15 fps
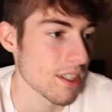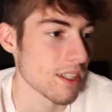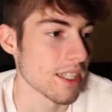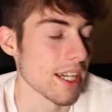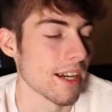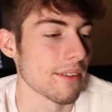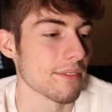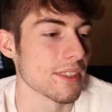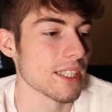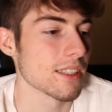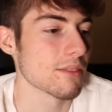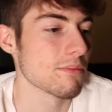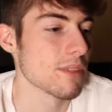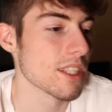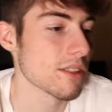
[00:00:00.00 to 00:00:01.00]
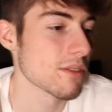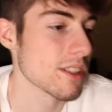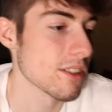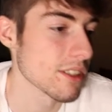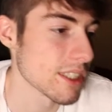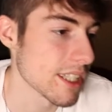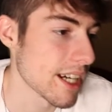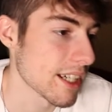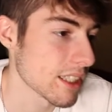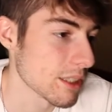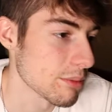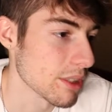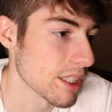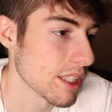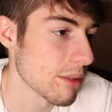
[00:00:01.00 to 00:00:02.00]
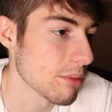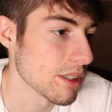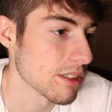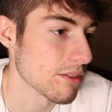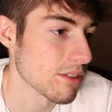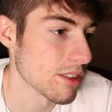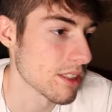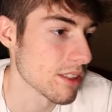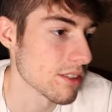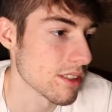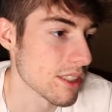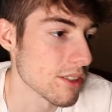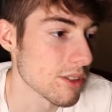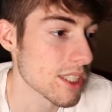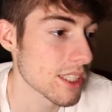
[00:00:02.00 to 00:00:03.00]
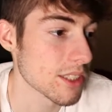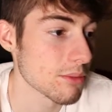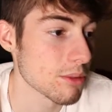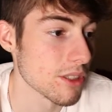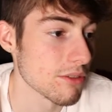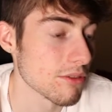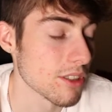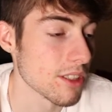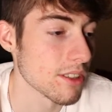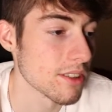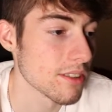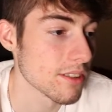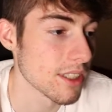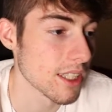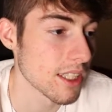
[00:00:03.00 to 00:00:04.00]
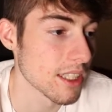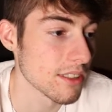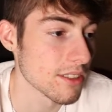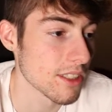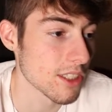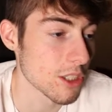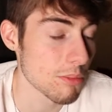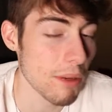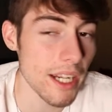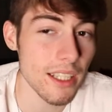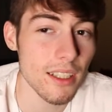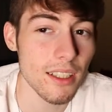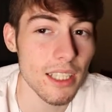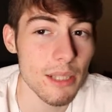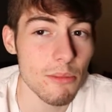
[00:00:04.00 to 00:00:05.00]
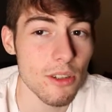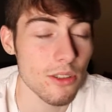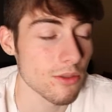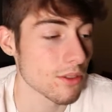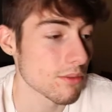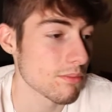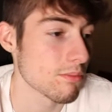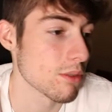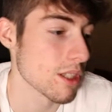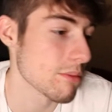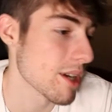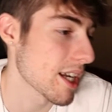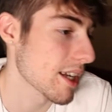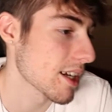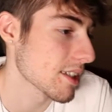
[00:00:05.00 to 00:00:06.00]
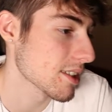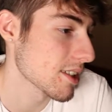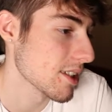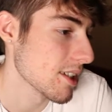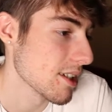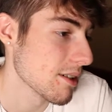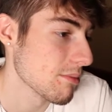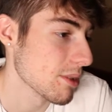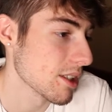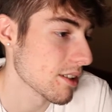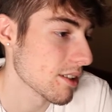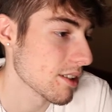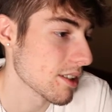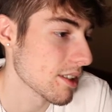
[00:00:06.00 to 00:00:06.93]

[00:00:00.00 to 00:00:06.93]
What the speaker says: Yeah, this DLC I actually played. I played the first DLC. It was actually pretty fun. The Spike Claymores was pretty badass. But other than